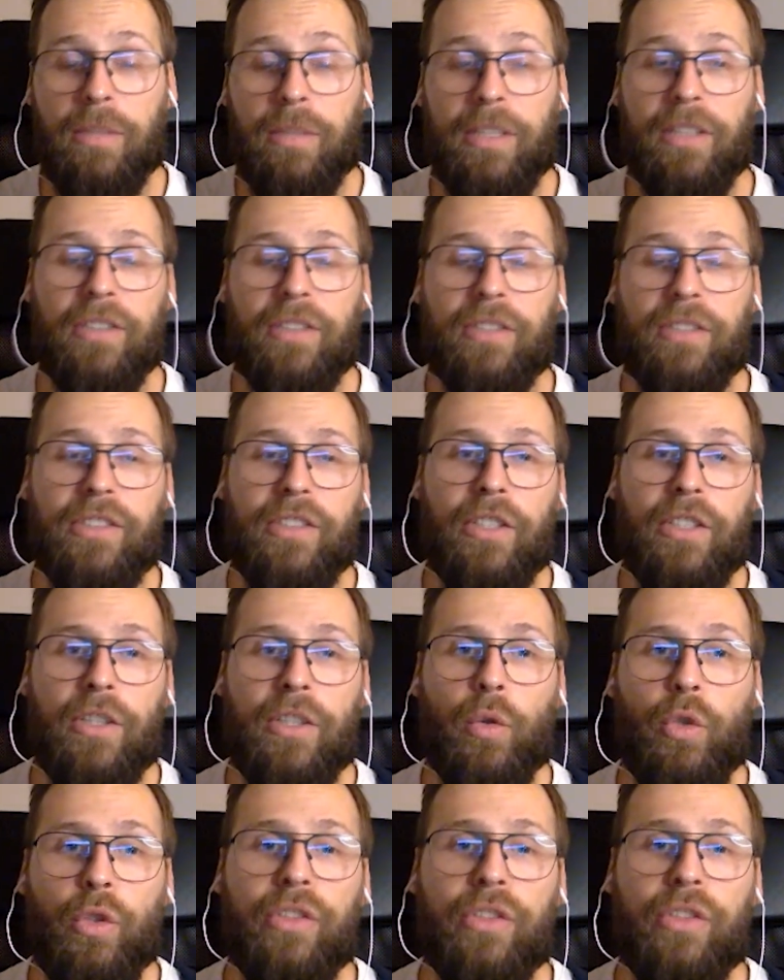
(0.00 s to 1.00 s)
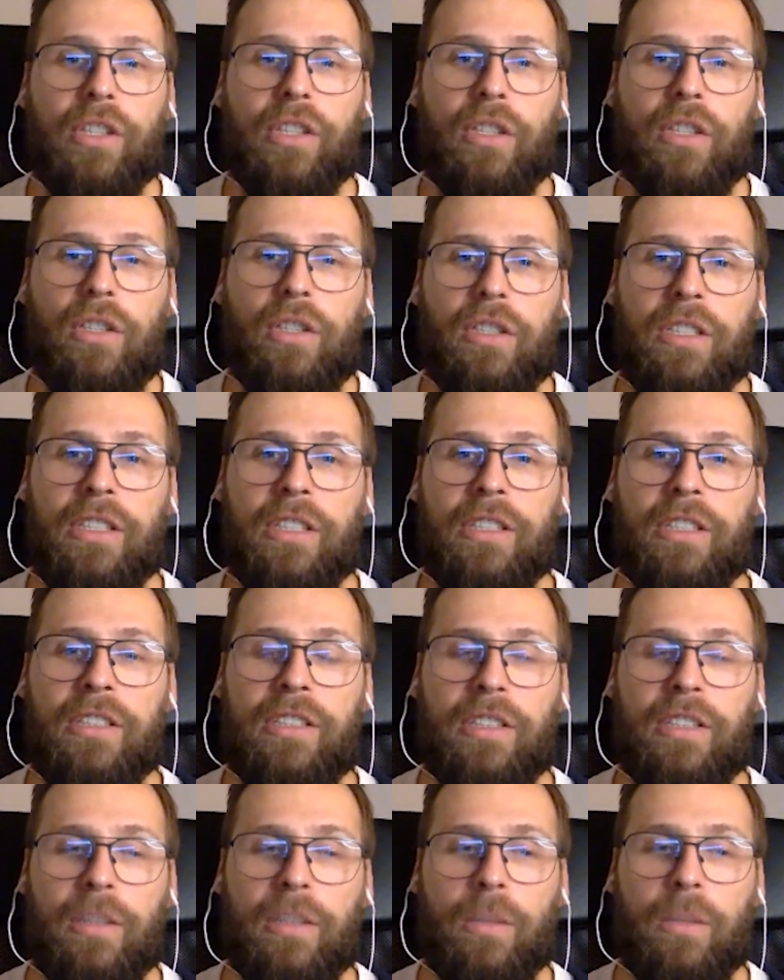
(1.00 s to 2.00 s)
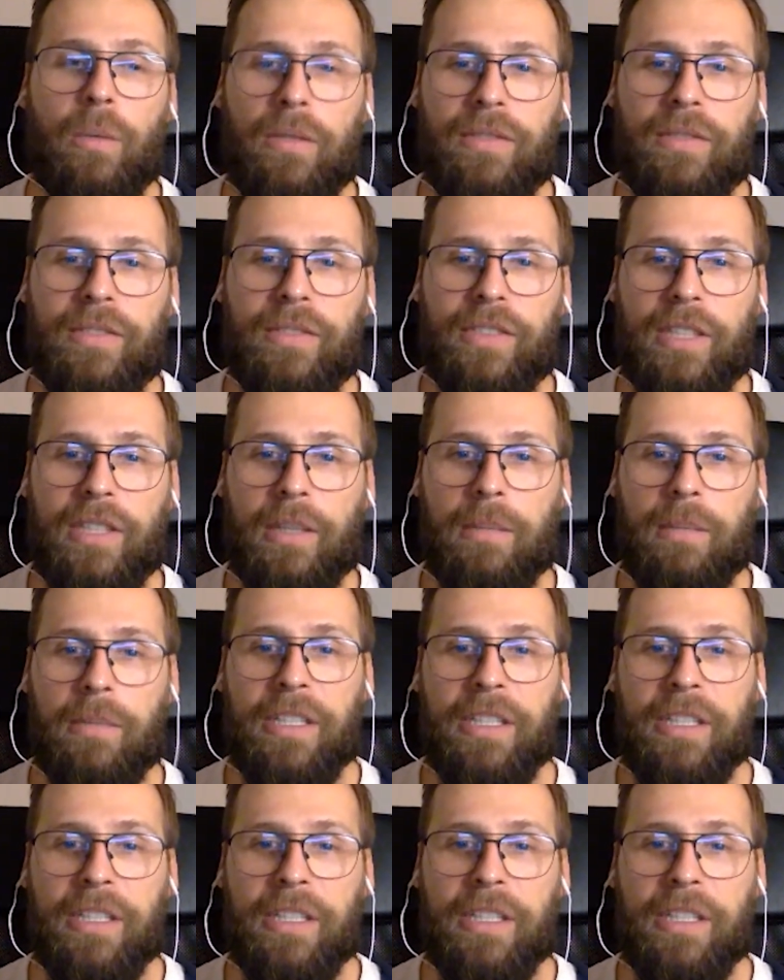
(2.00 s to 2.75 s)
Because you started with some